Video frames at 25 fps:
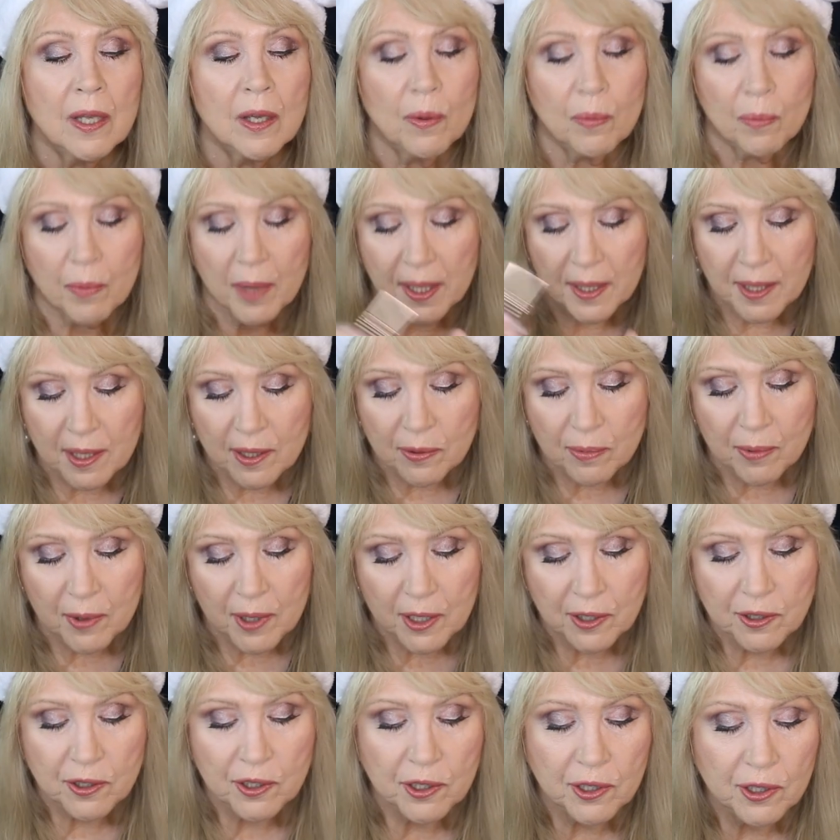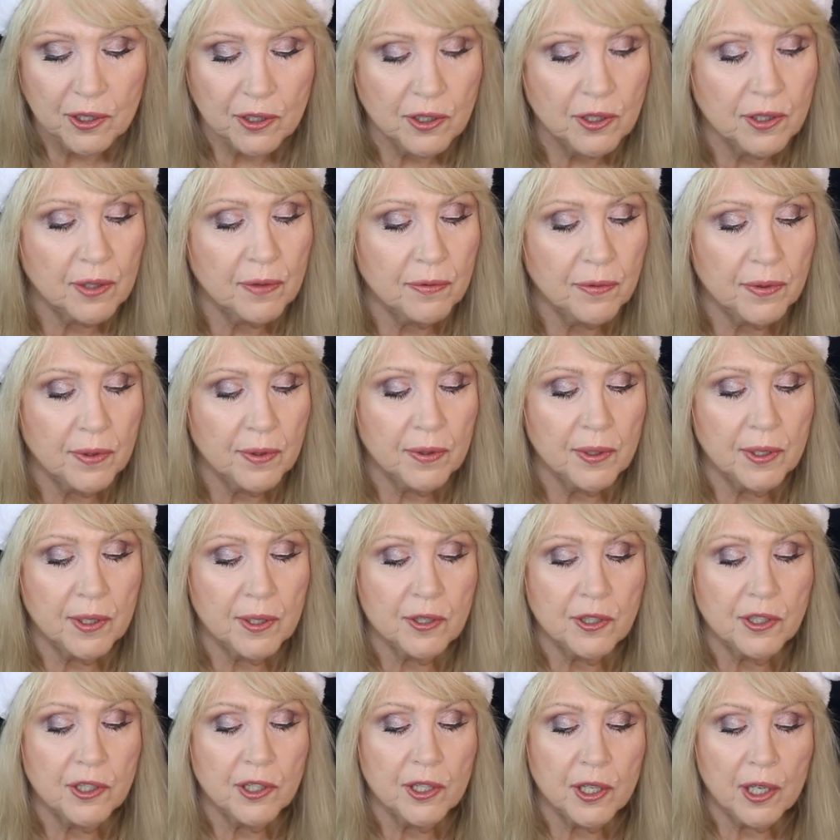when these were introduced a few
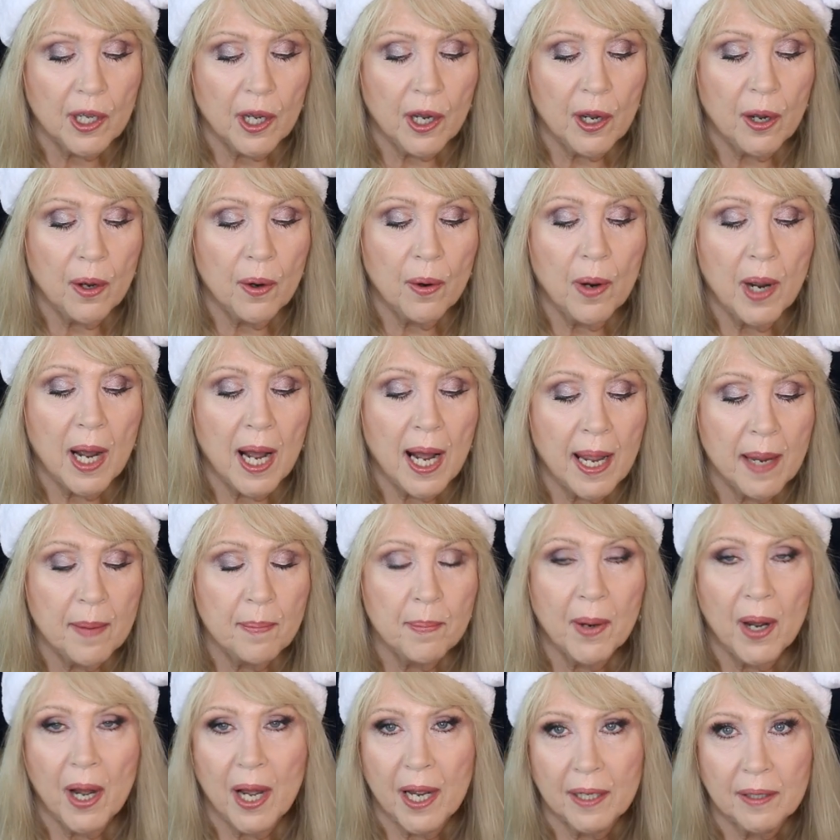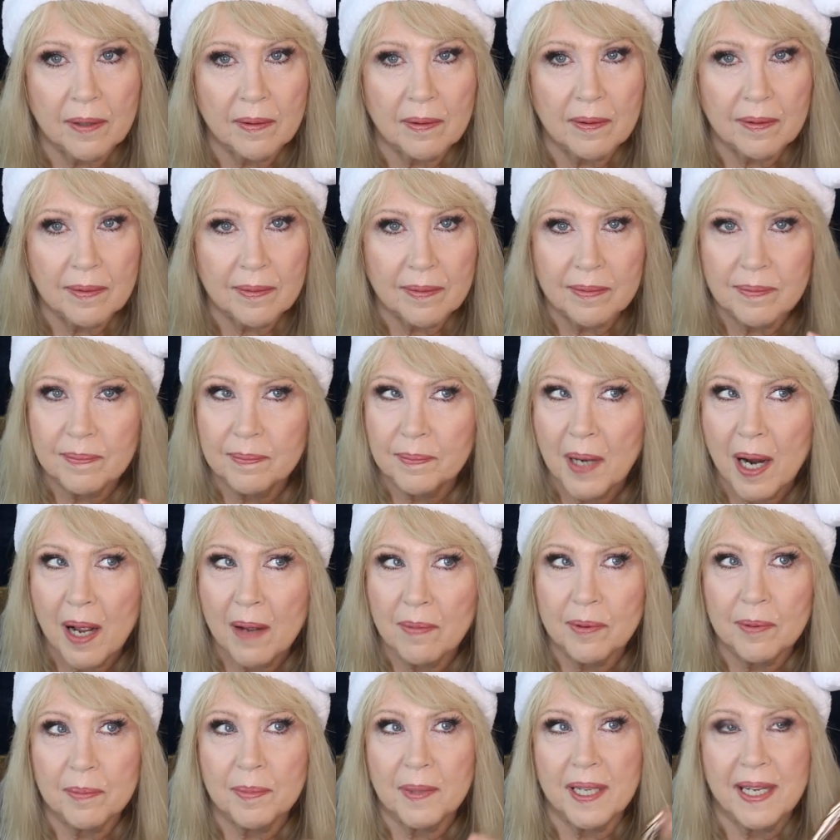years ago, I bought
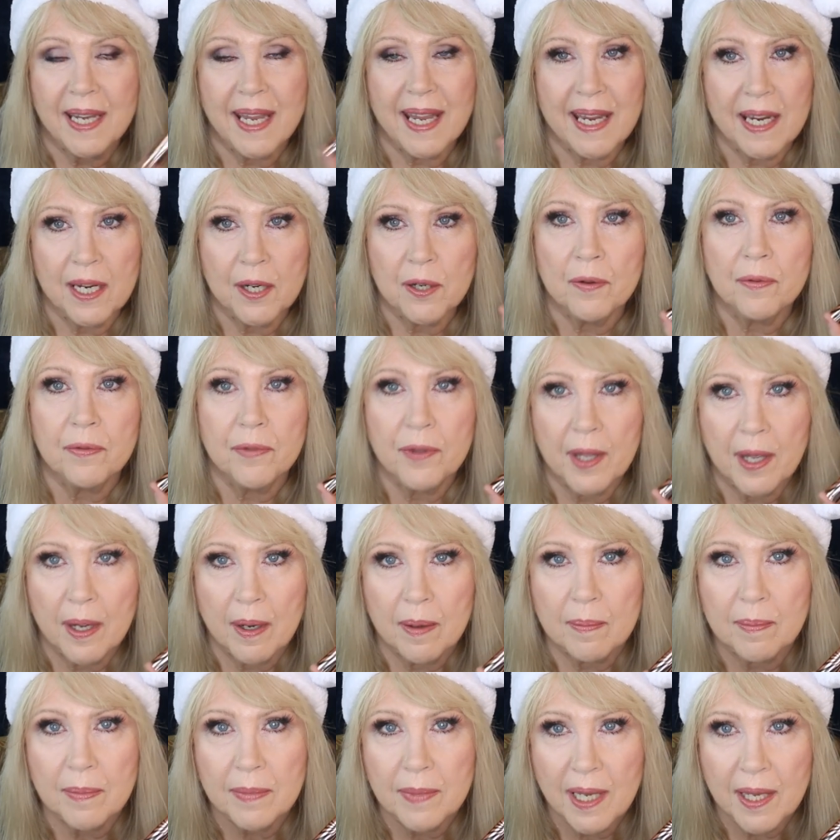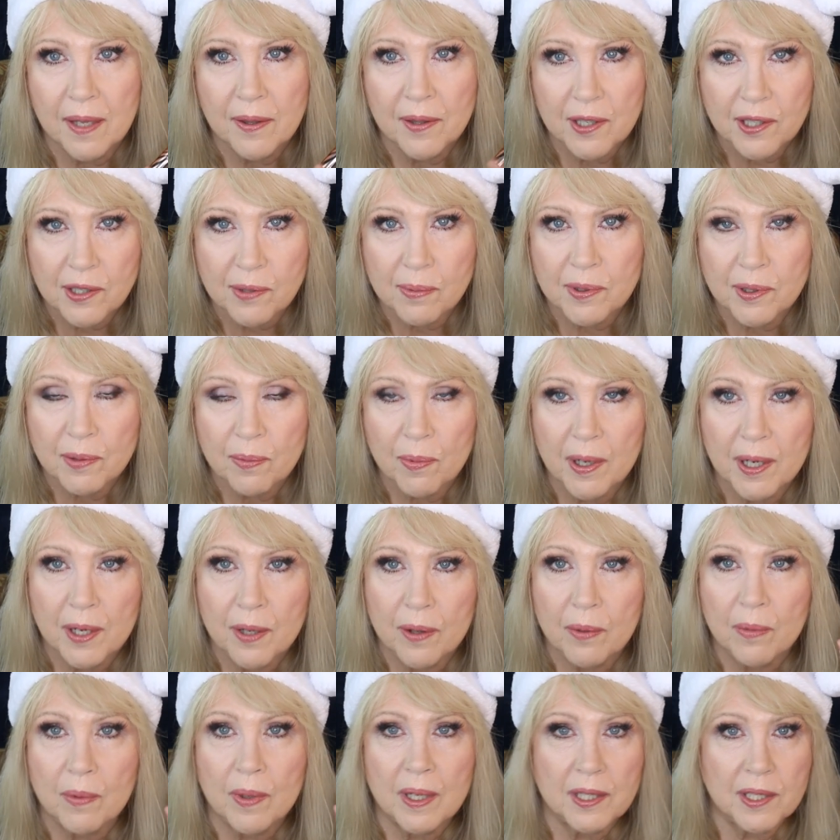probably 8 of them, and this was one of
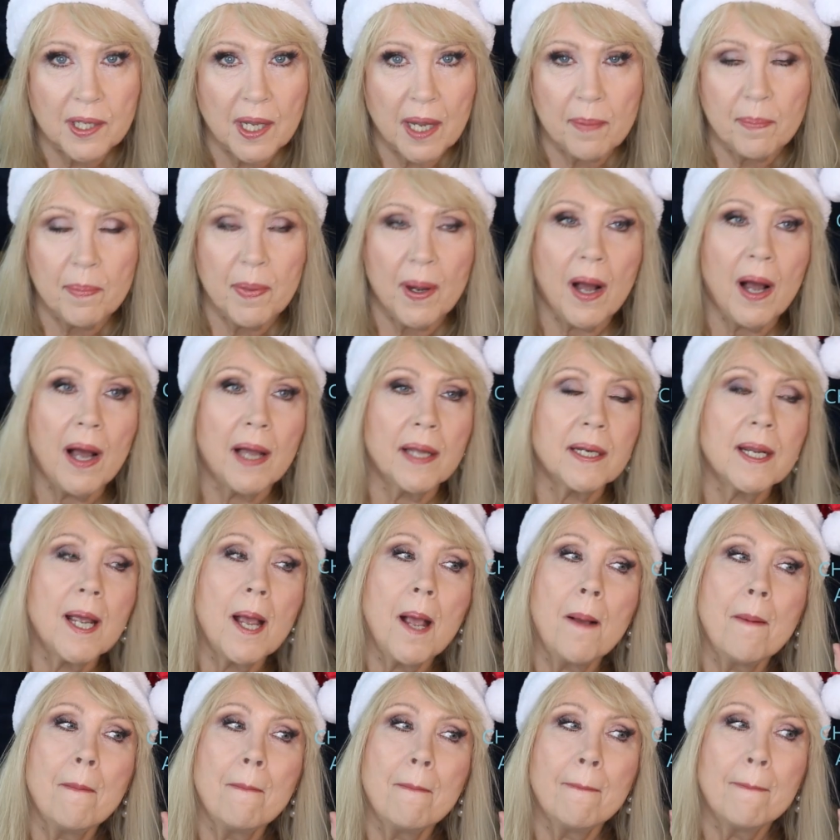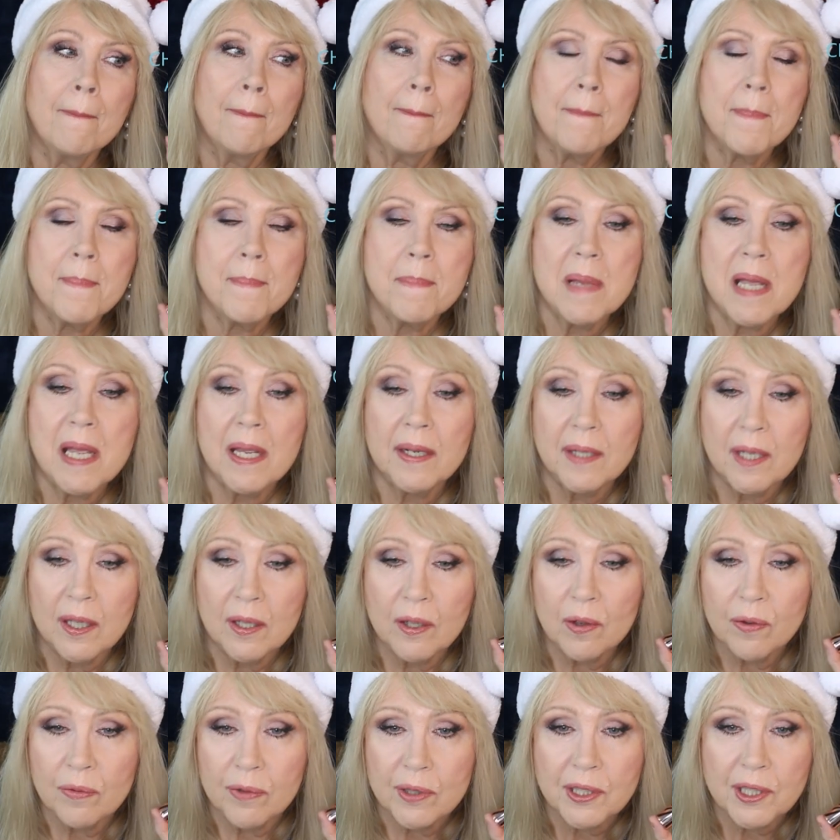the ones I bought. And then
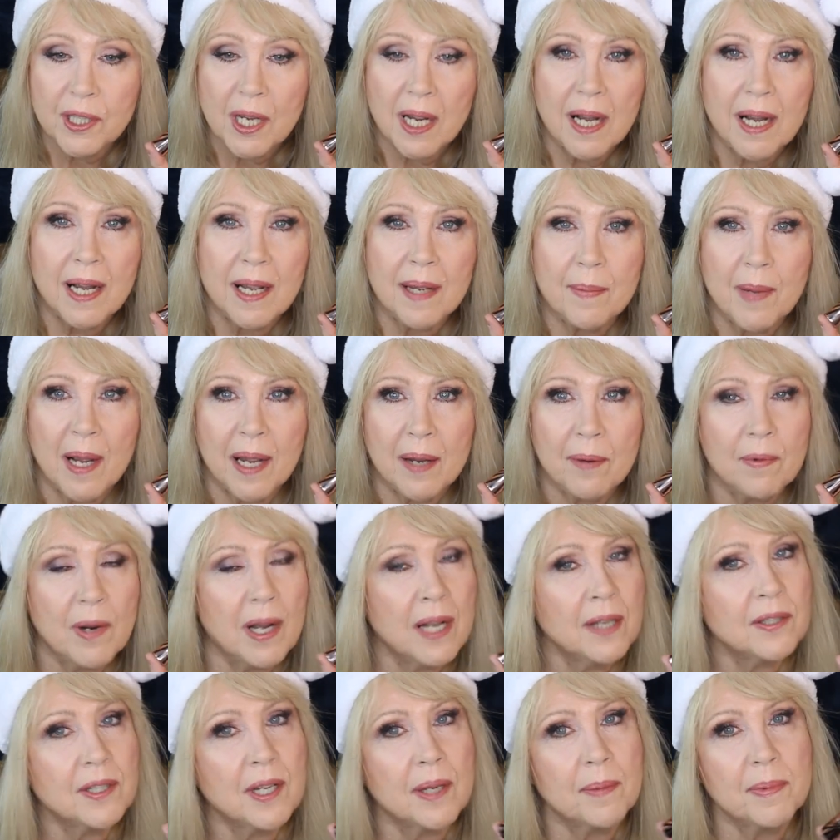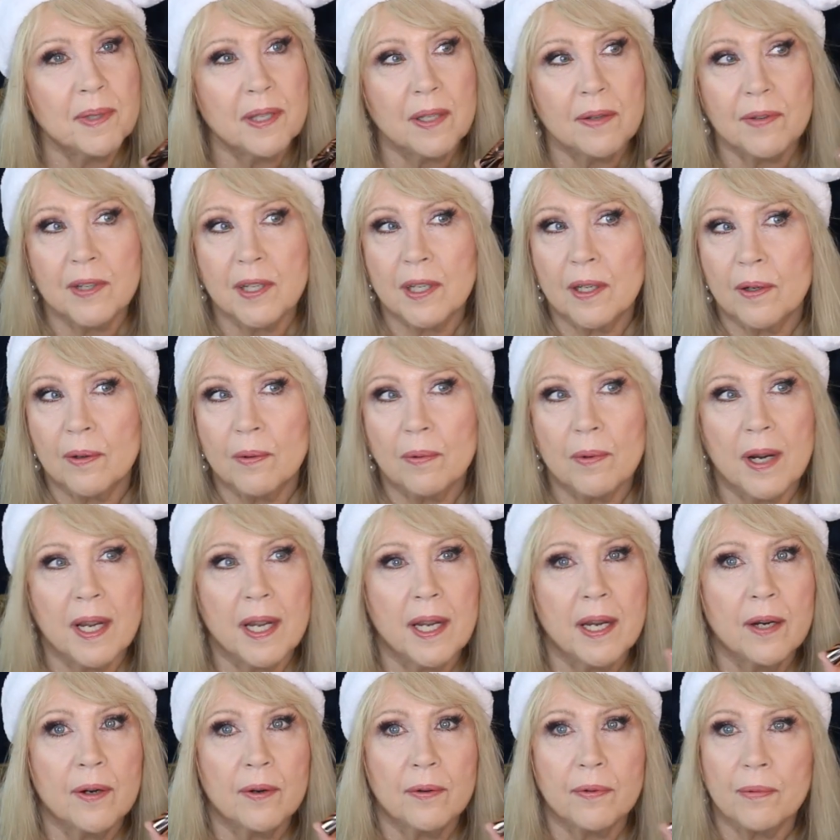over time, I wound up giving it
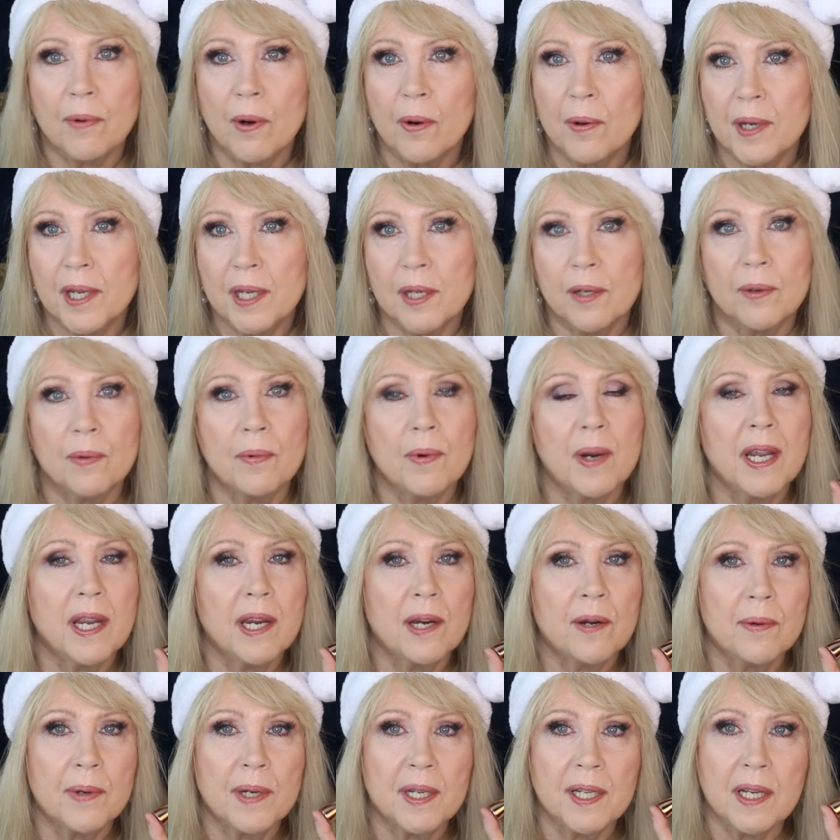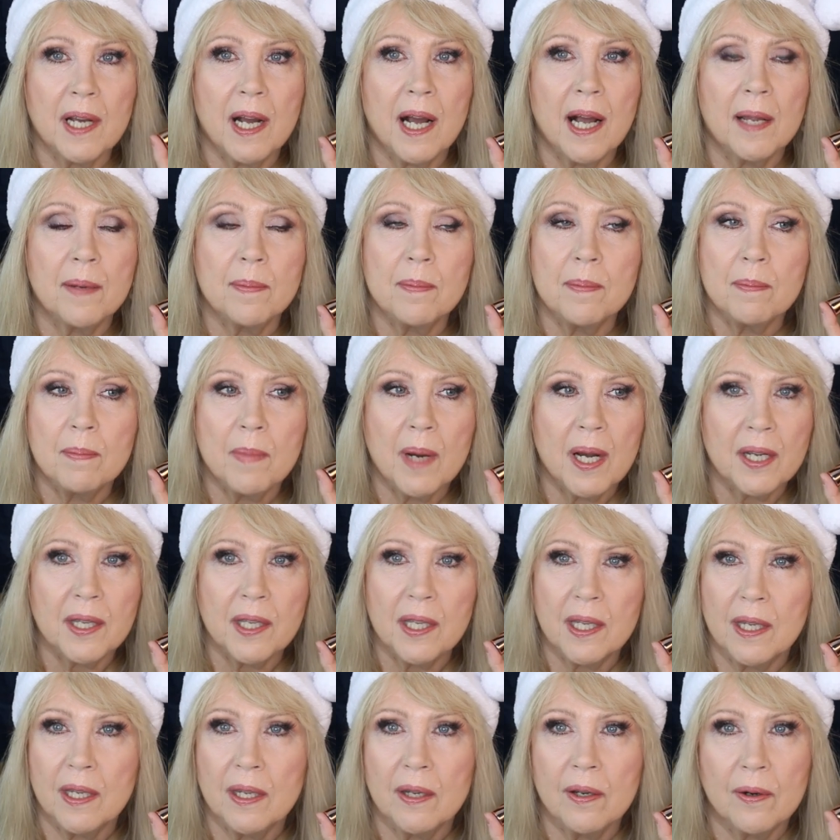away or throwing it away, or it got
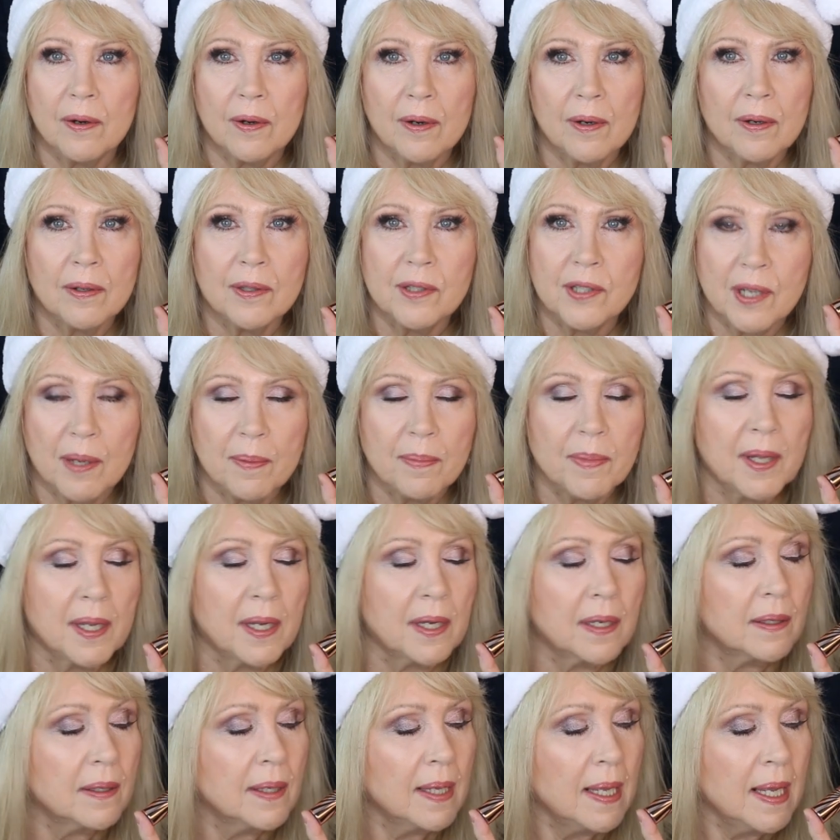mucky or something.